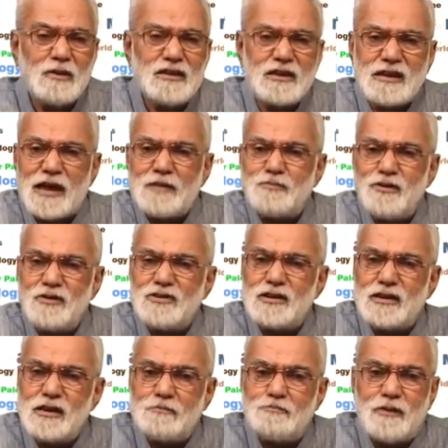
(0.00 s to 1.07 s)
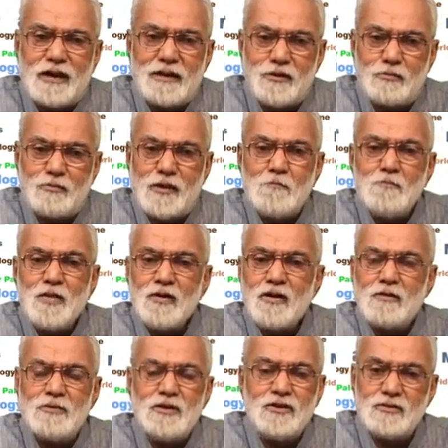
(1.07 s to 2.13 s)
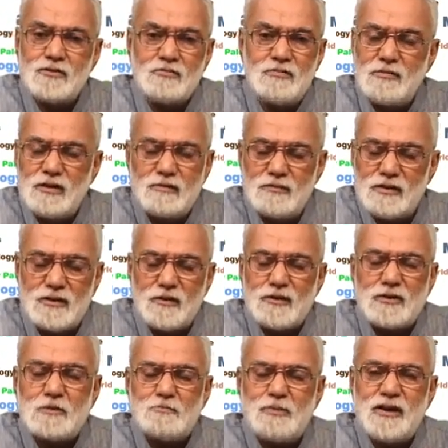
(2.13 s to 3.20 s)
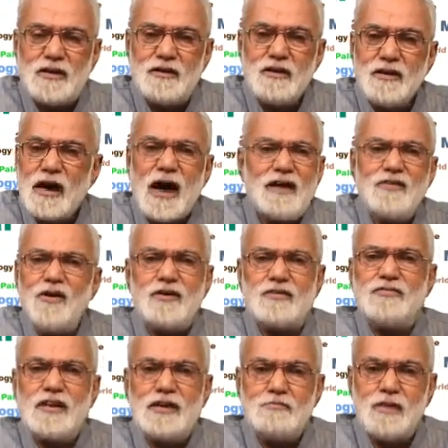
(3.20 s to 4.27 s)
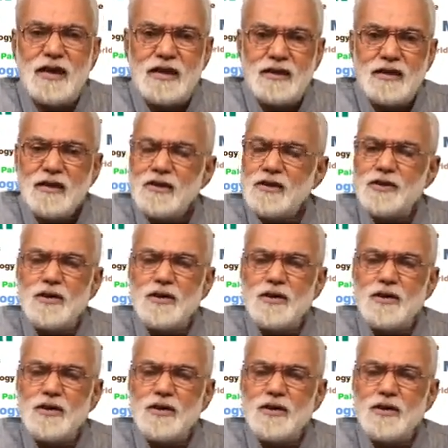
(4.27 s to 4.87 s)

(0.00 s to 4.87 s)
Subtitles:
But the typological panorama of Mesolithic period are not very many.